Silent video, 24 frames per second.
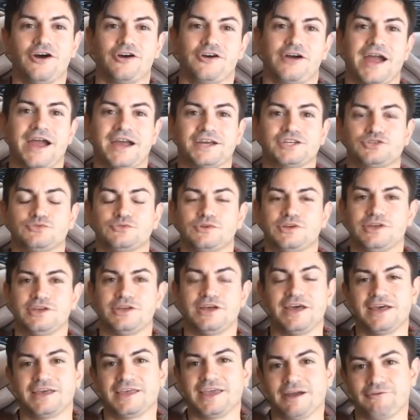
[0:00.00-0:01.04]
are
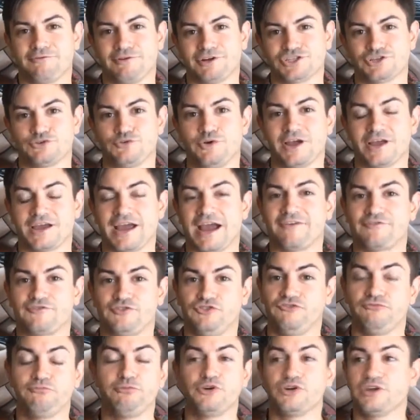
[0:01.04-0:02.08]
actually get rich quick
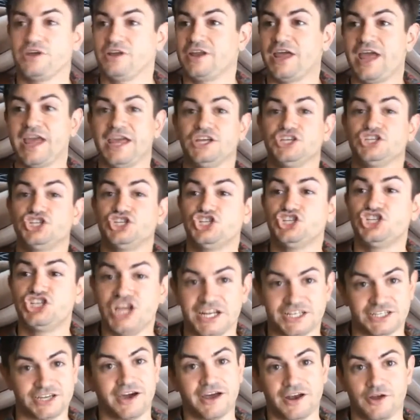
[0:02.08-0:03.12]
after you've put in a
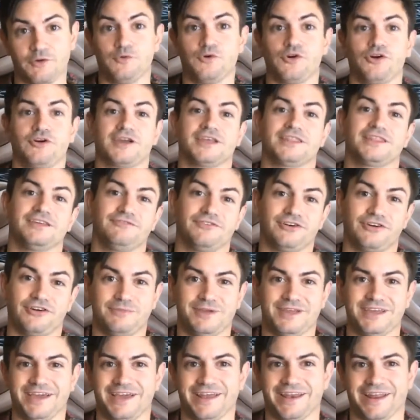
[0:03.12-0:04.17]
shit ton of work at the very
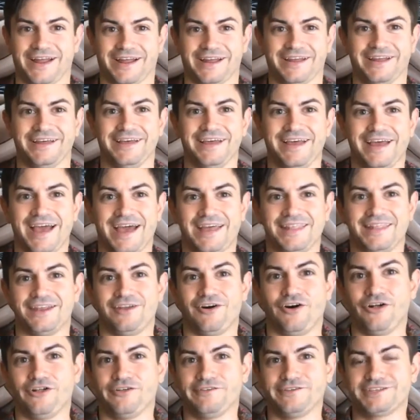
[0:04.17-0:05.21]
beginning and then
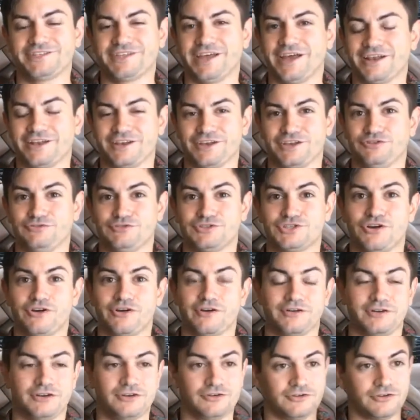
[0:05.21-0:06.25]
all of a sudden you
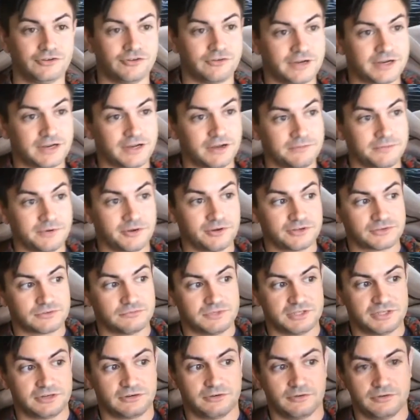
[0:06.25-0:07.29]
start your, your income goes
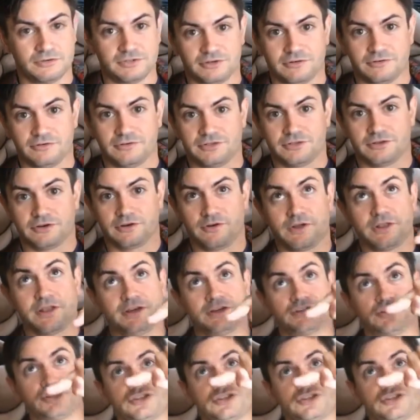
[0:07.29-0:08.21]
from zero zero zero and then